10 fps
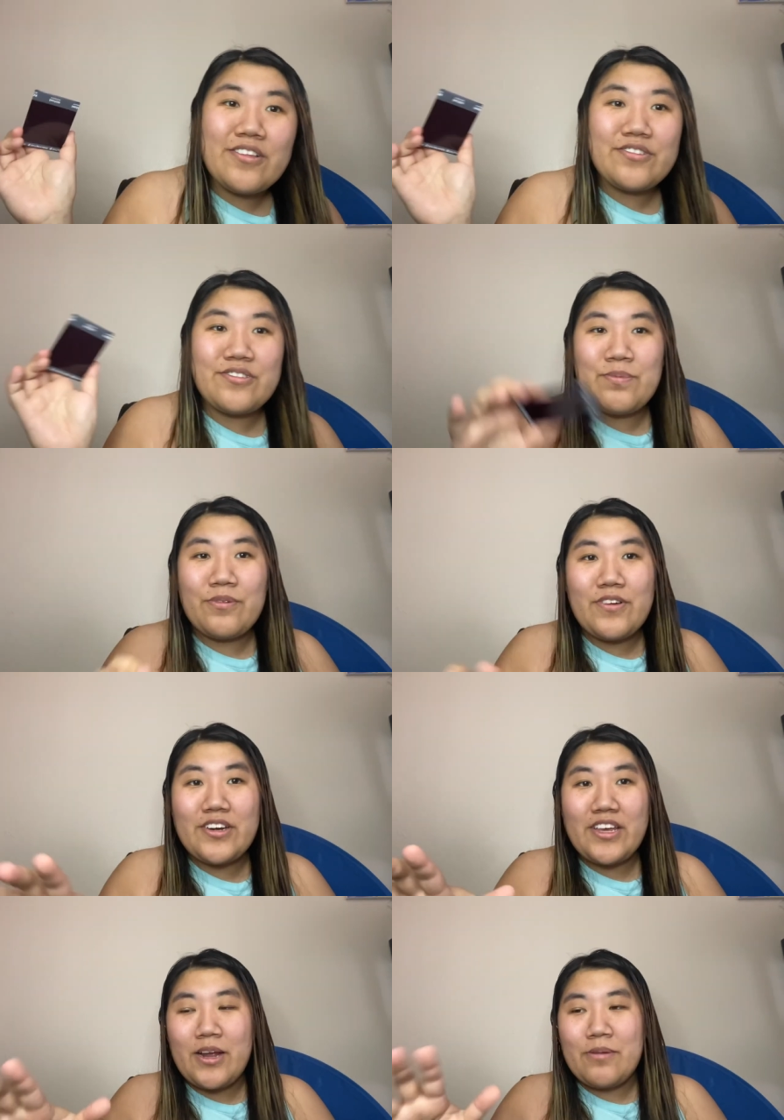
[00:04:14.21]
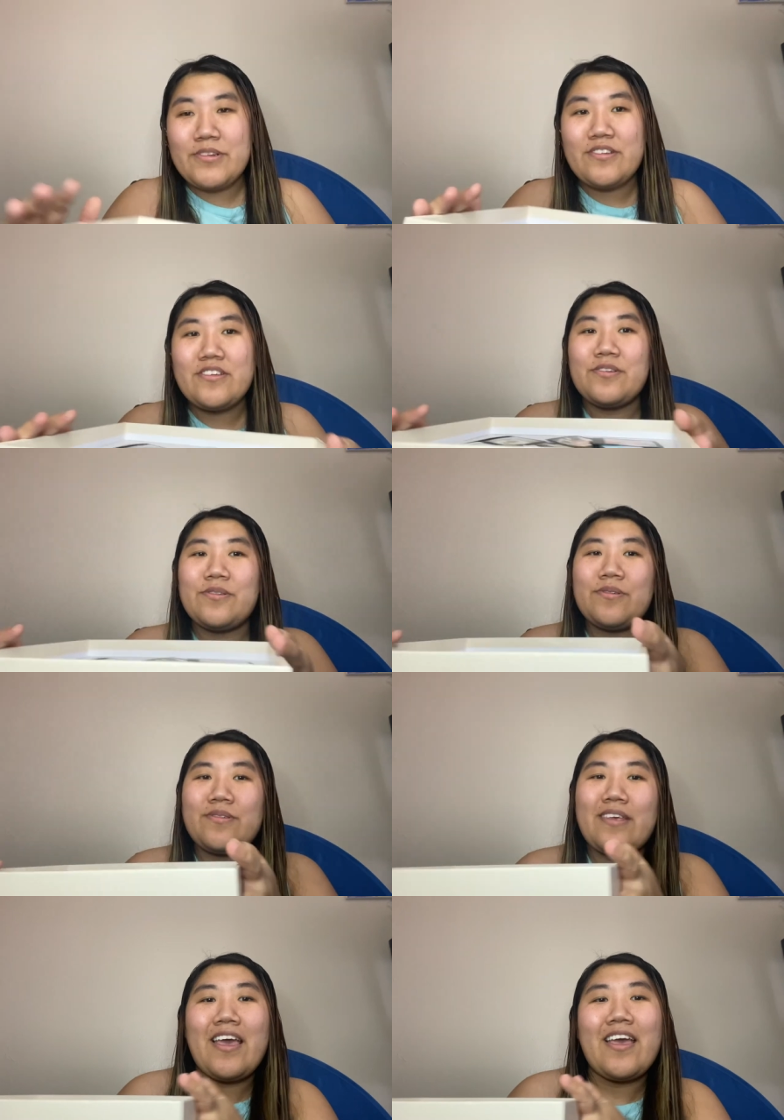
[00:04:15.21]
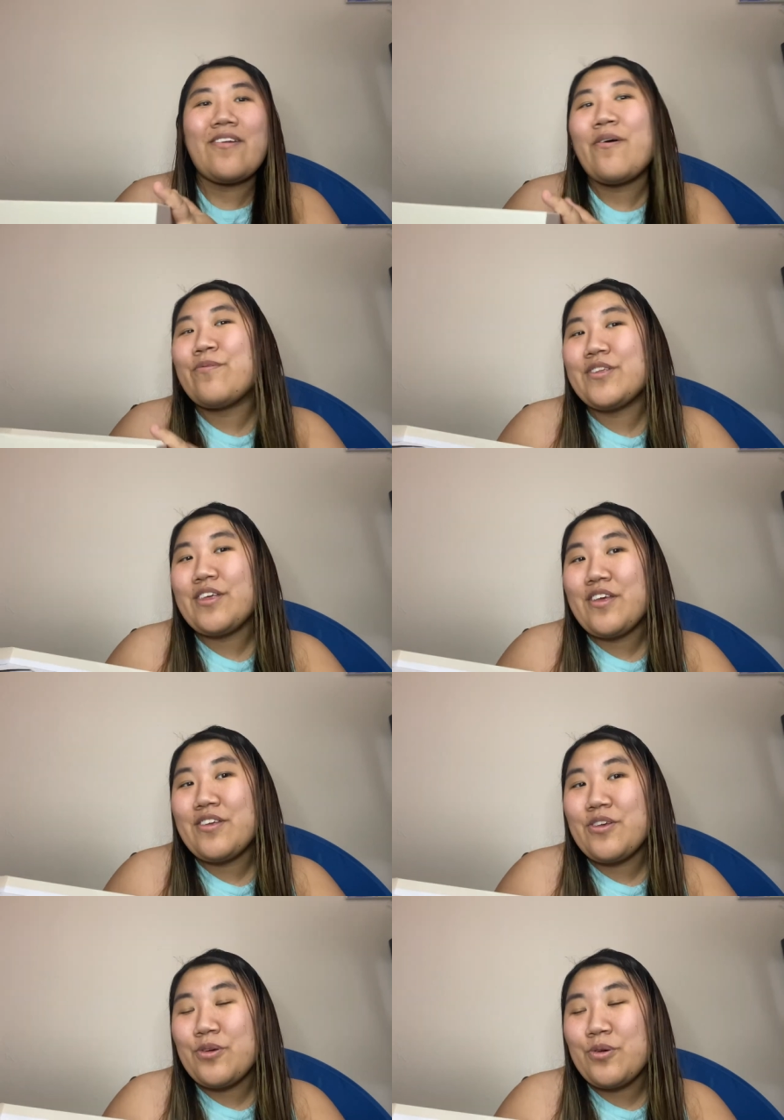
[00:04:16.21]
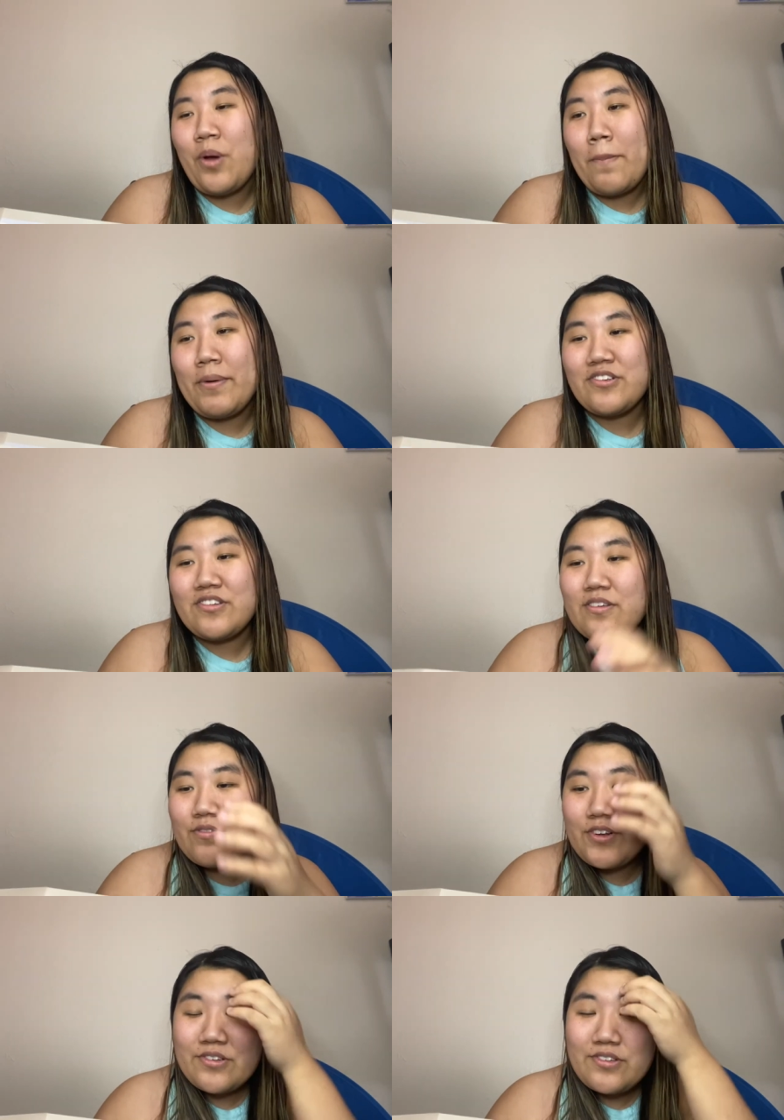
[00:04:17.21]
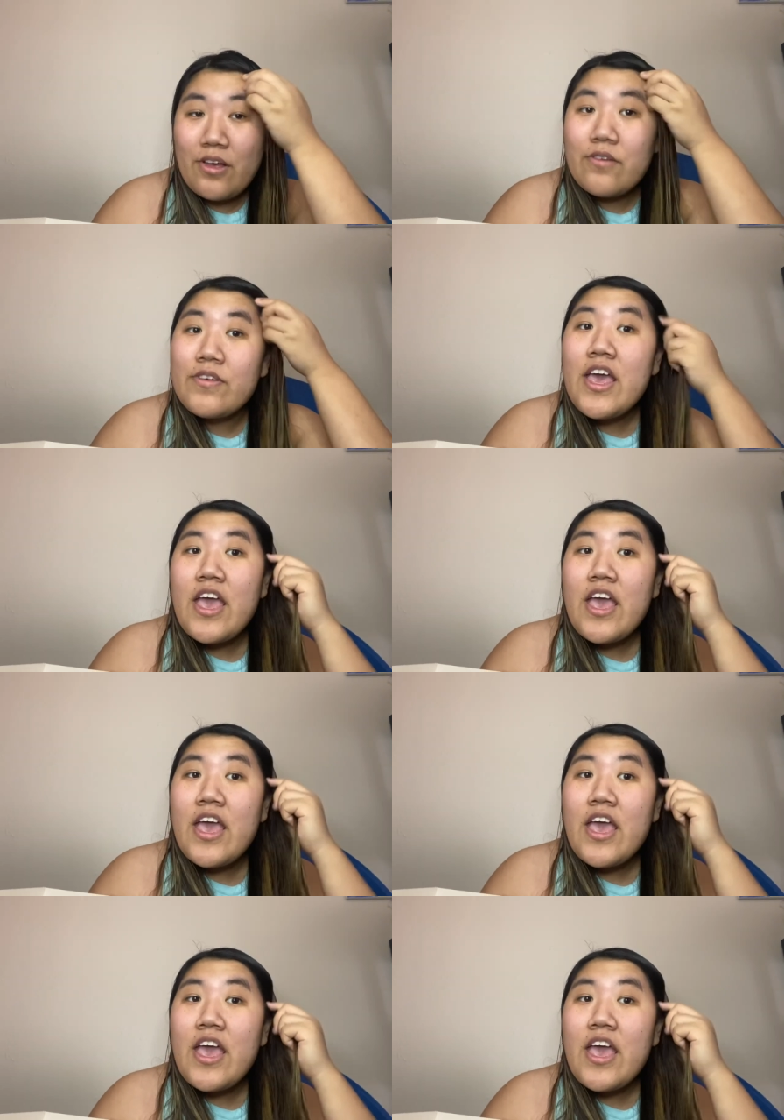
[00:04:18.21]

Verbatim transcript: super fun camera to use and hopefully you purchase it for yourself.